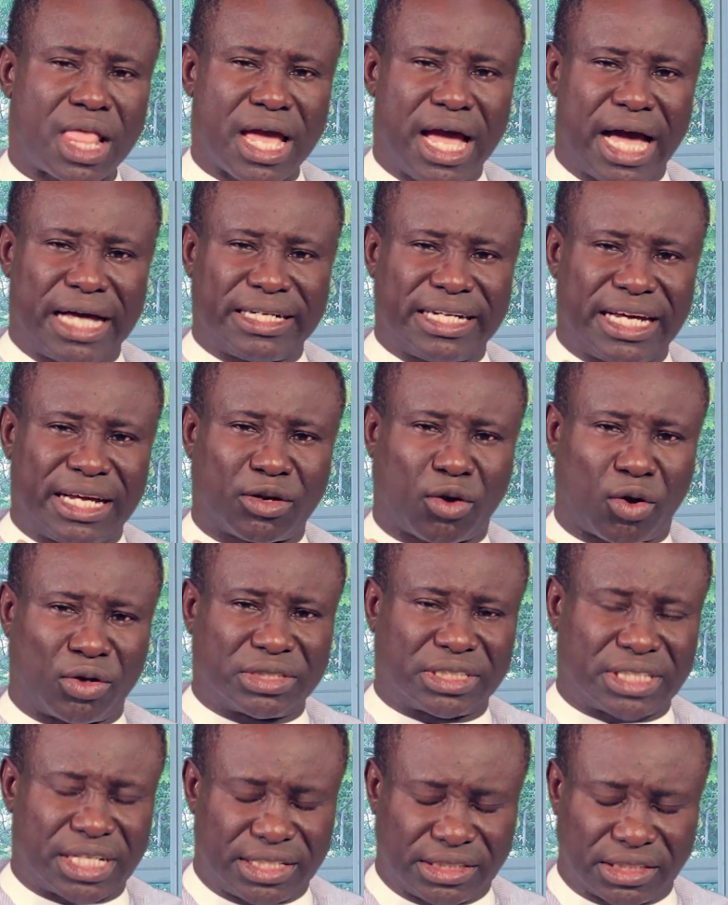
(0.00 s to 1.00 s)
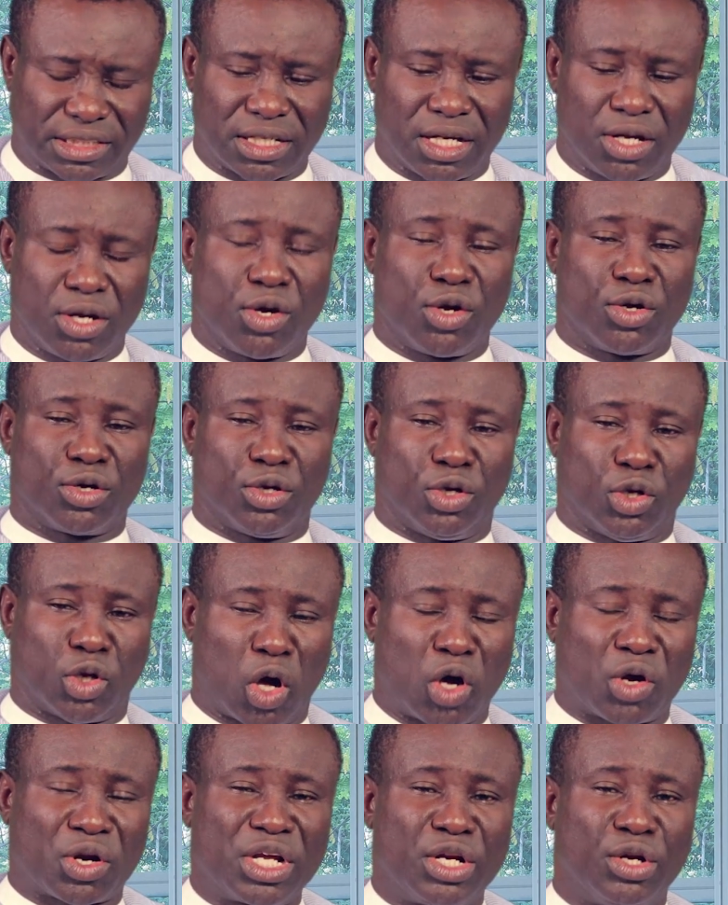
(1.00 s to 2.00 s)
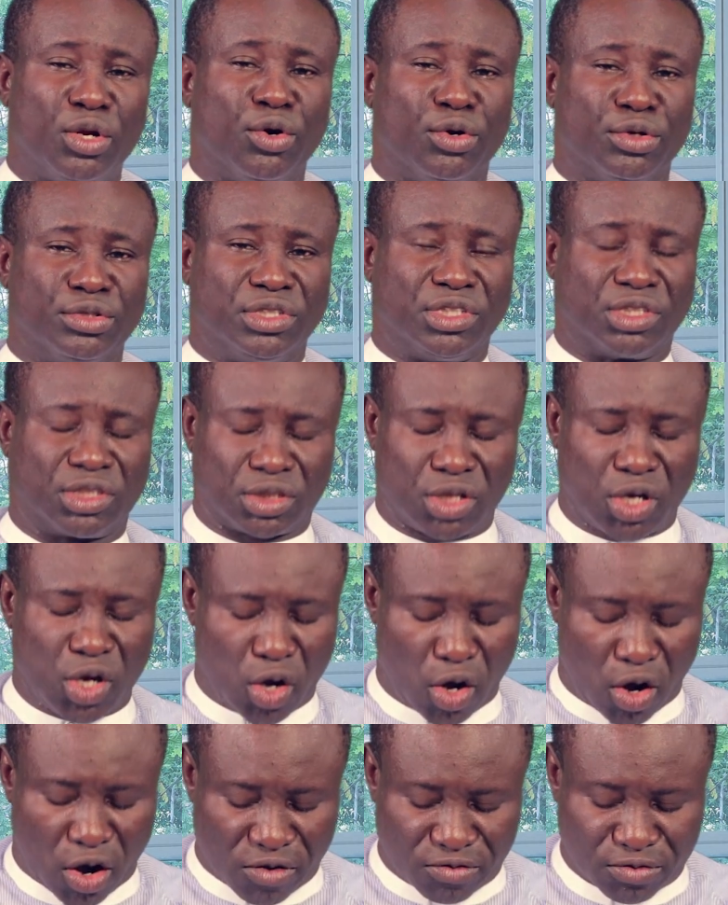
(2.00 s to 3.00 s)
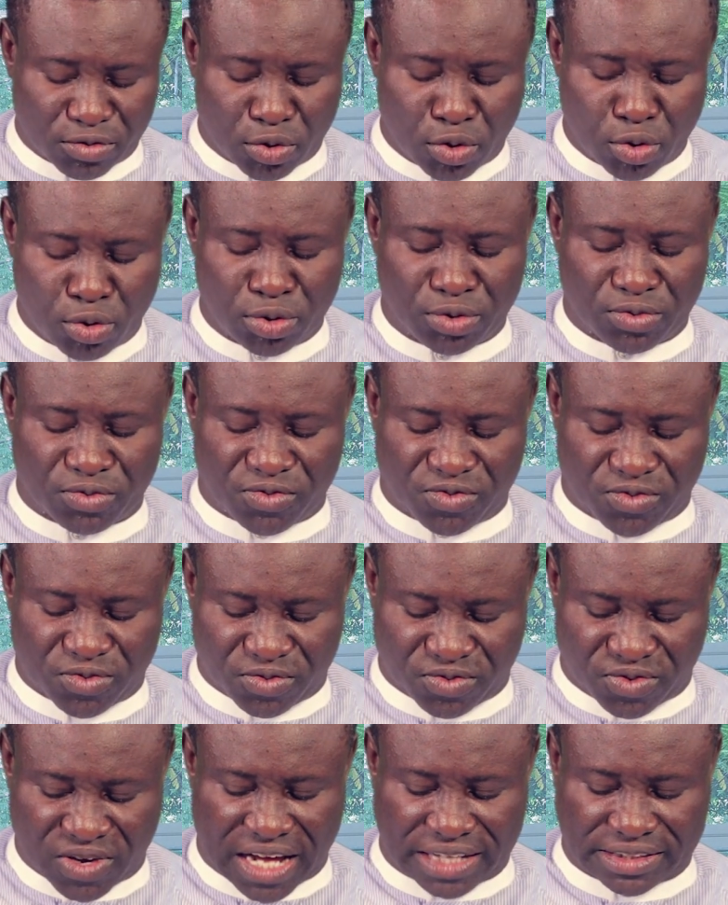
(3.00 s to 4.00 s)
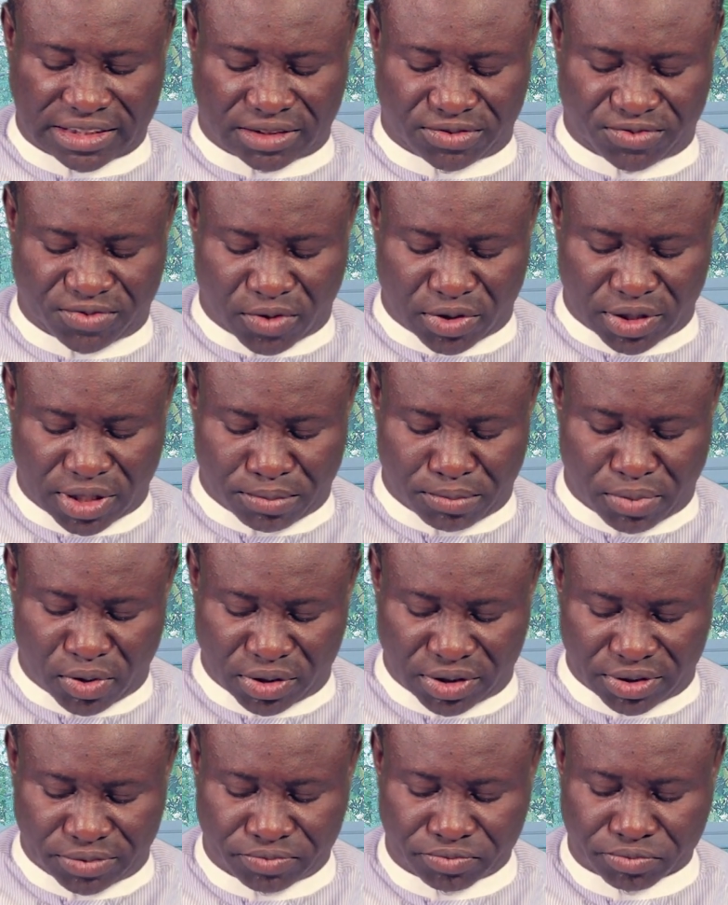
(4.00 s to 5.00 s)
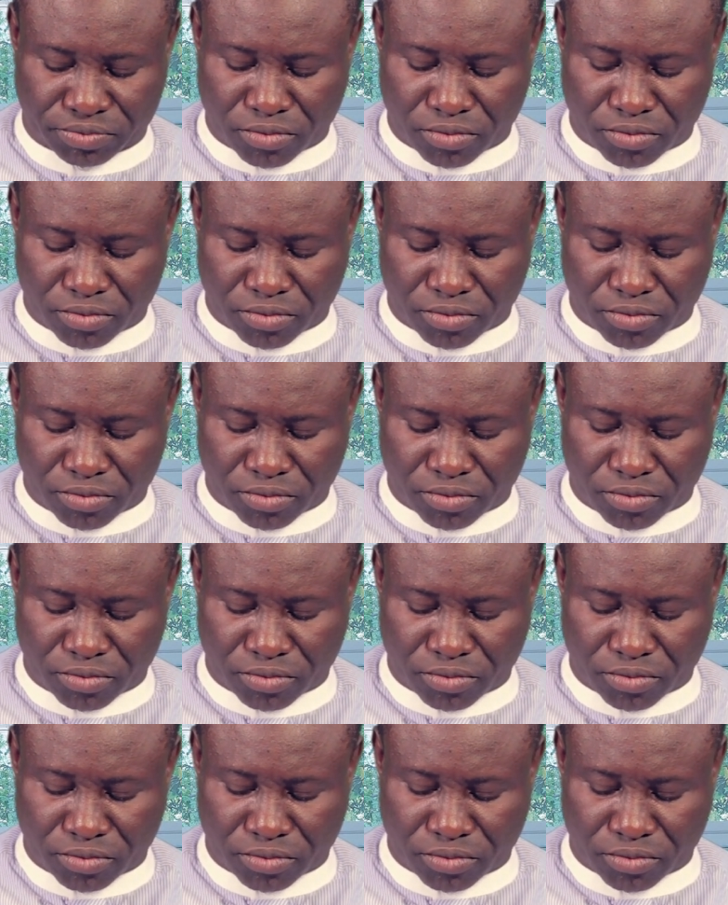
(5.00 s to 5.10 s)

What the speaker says: and then contains lorry loads of good fats for the body.